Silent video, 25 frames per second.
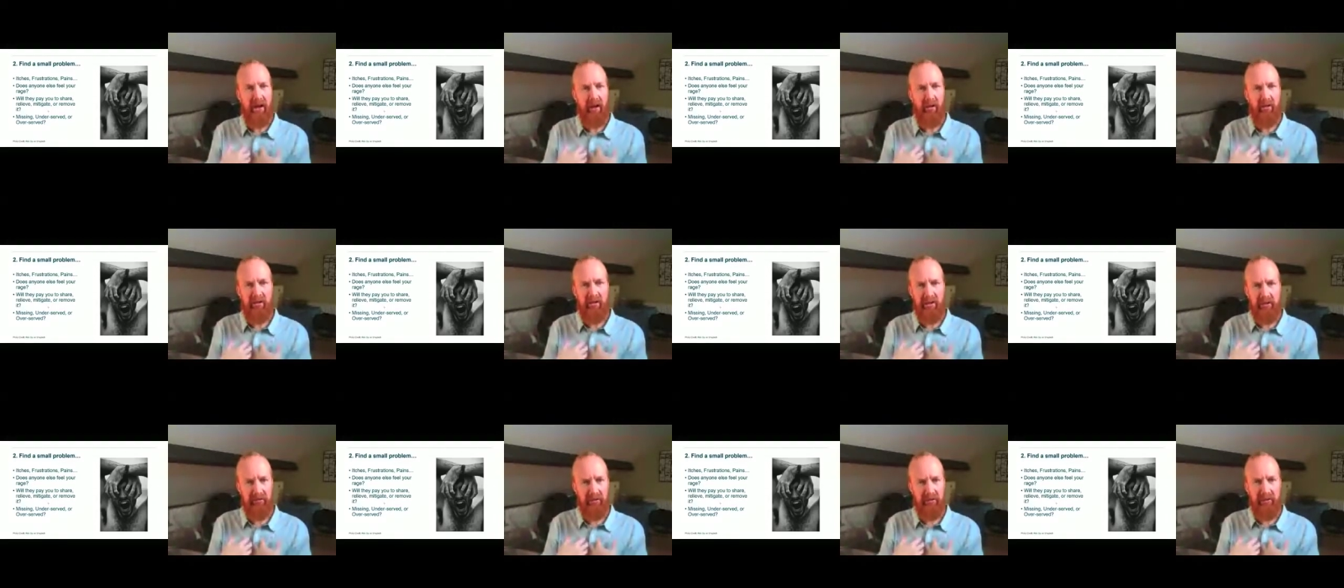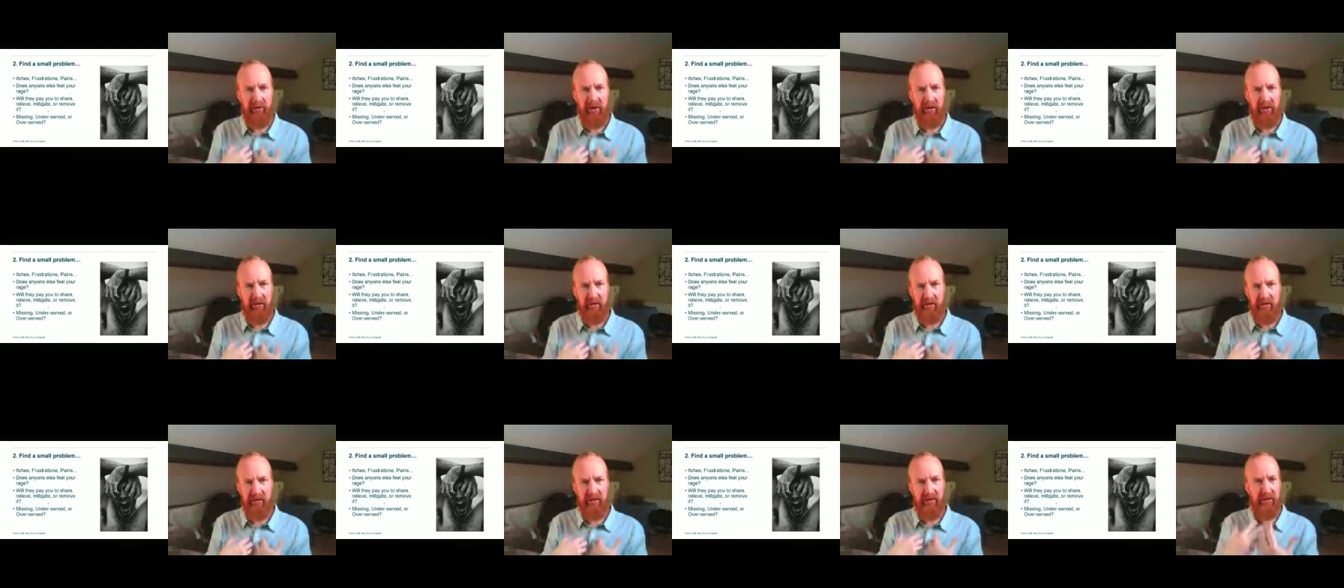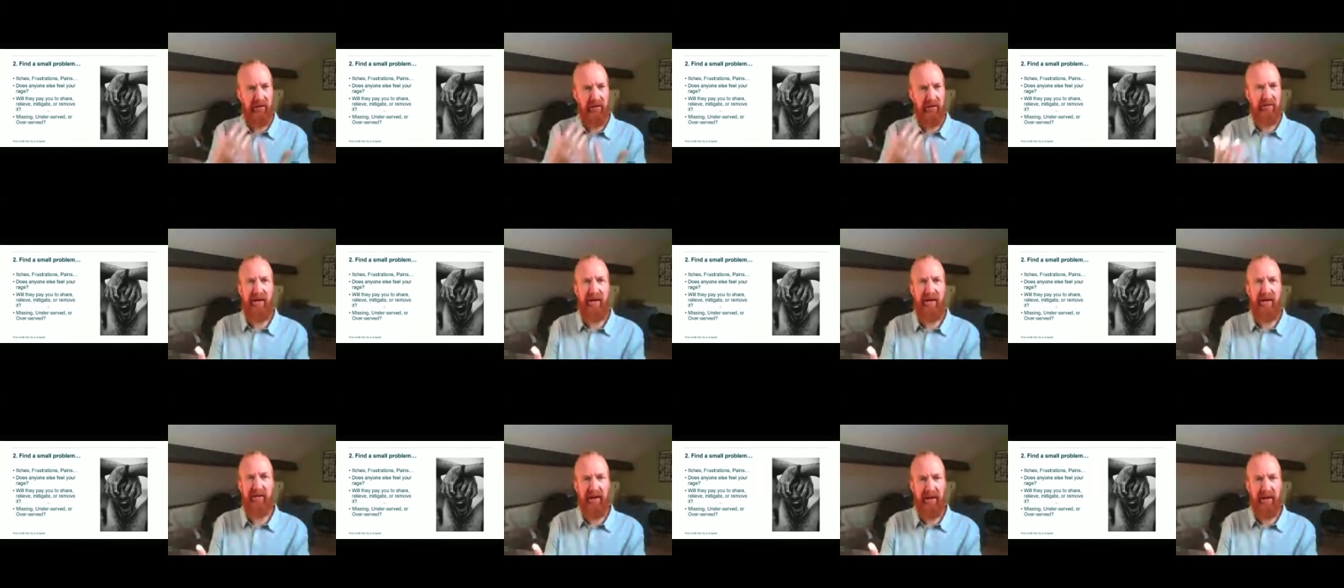all the reviews of
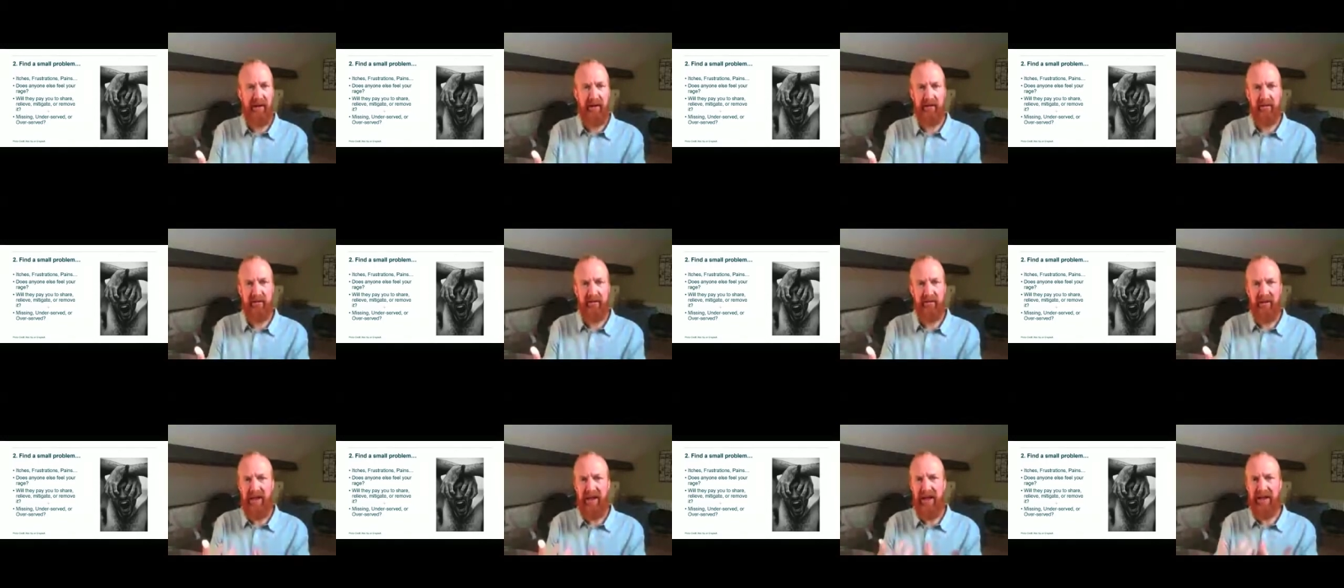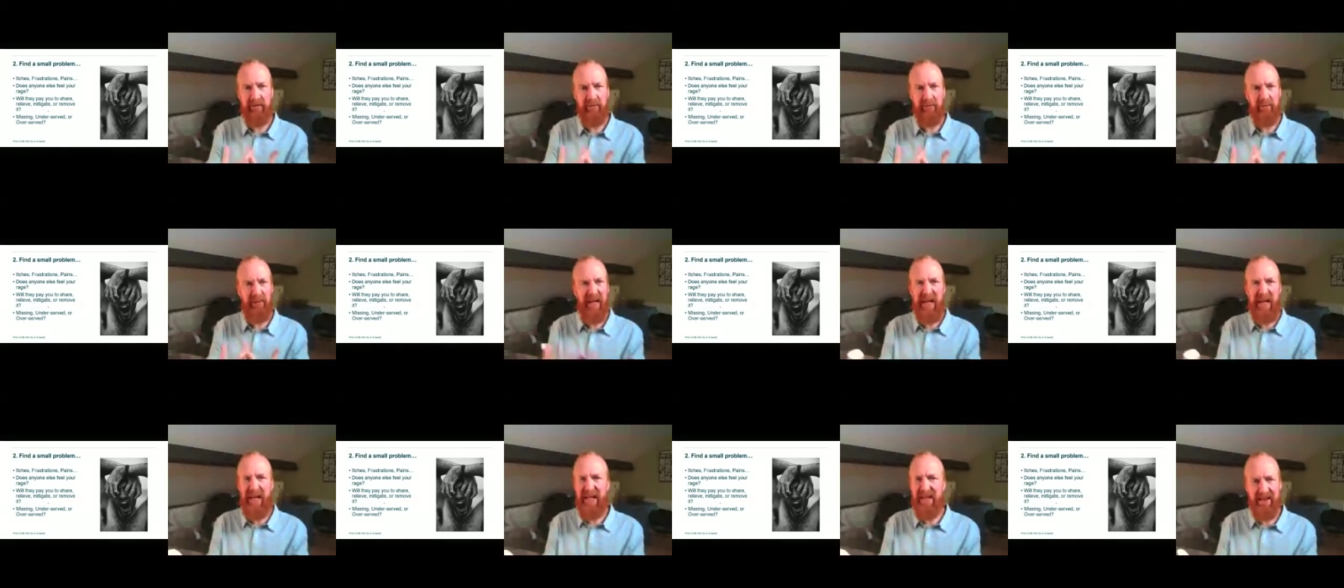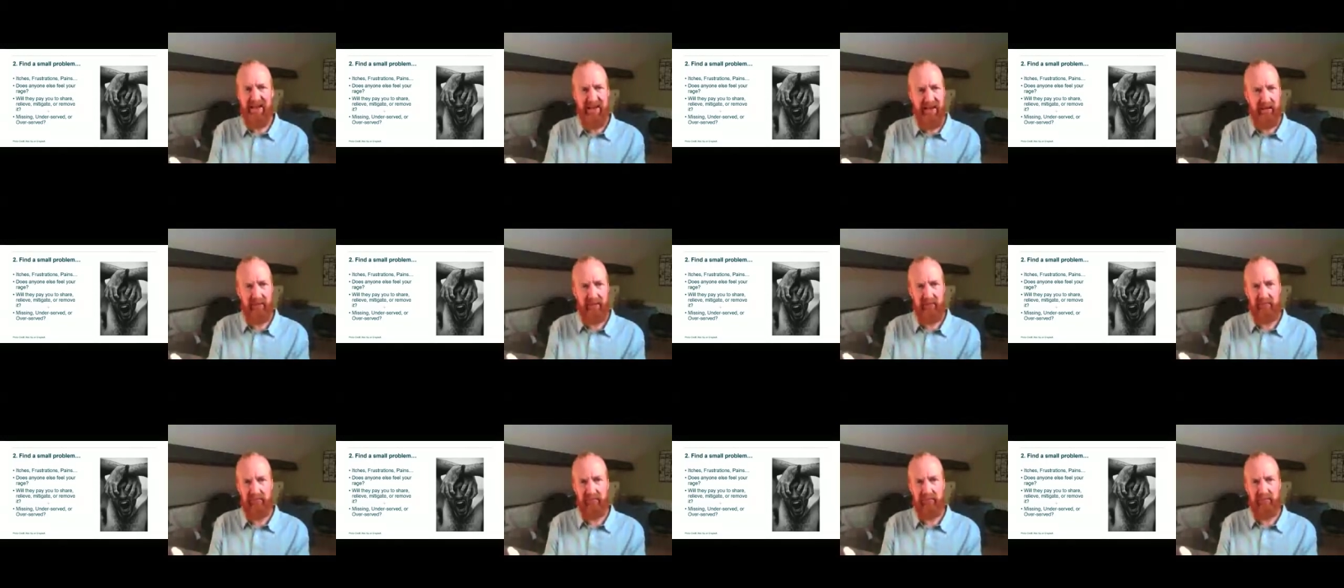that thing, everybody hates
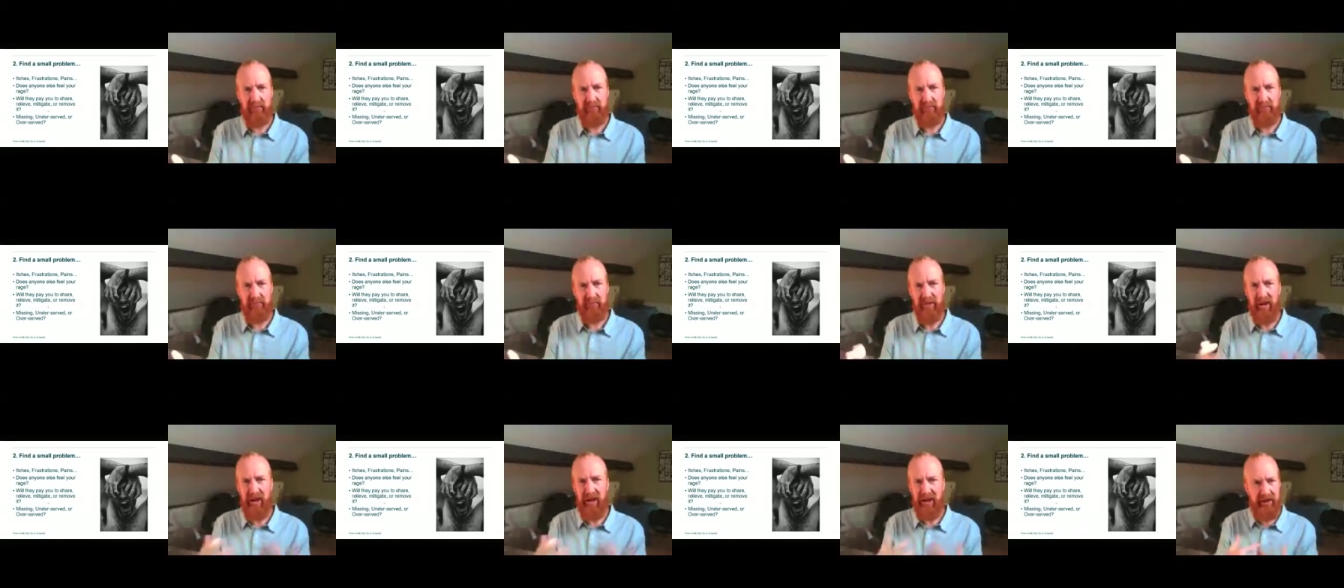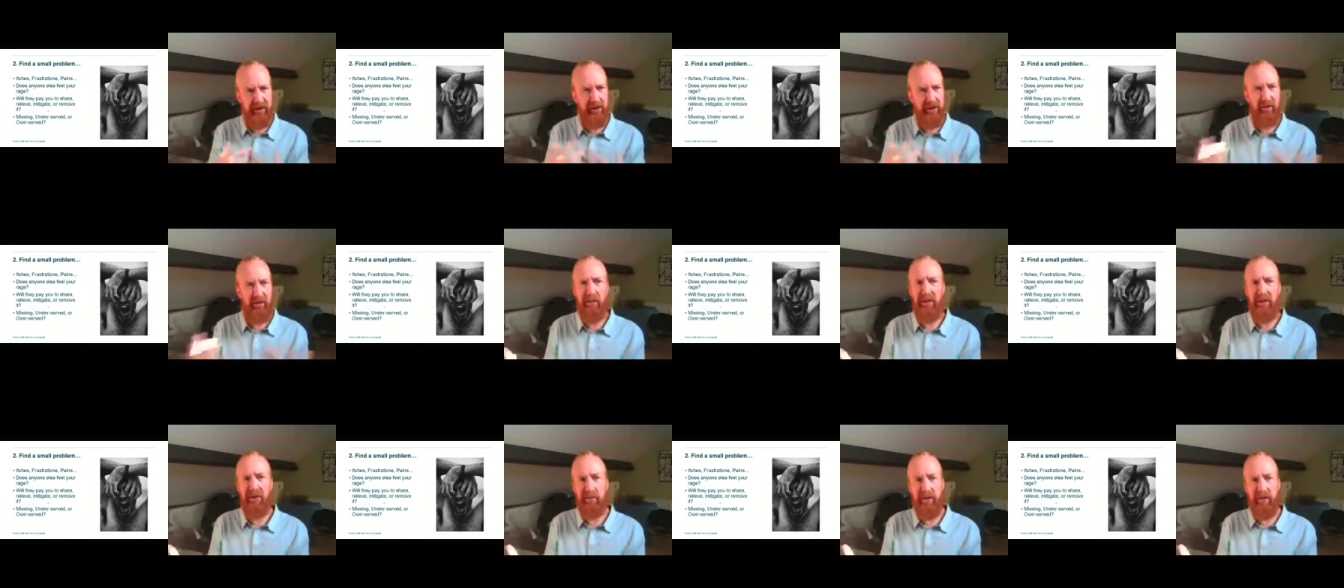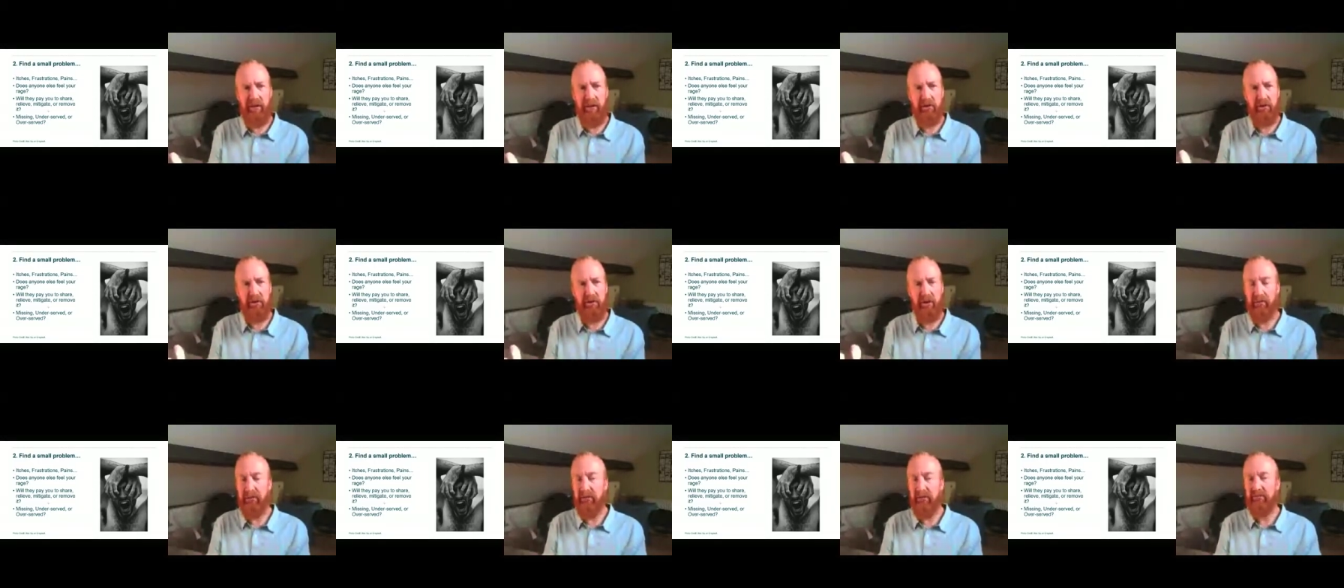it. I could do a much better
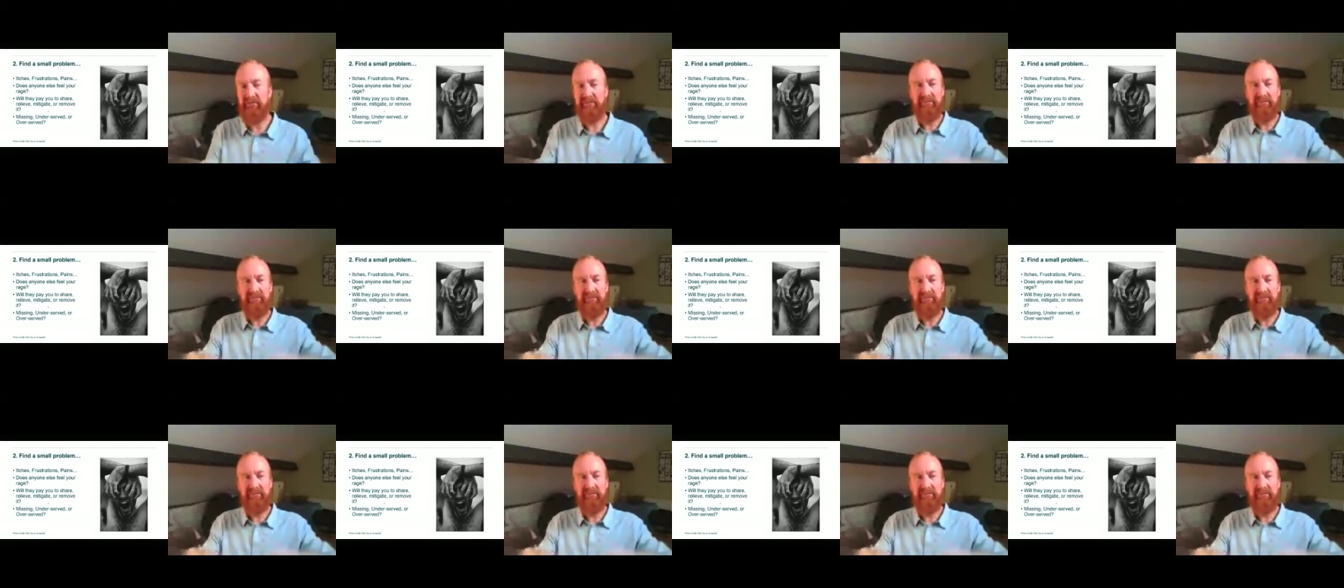job.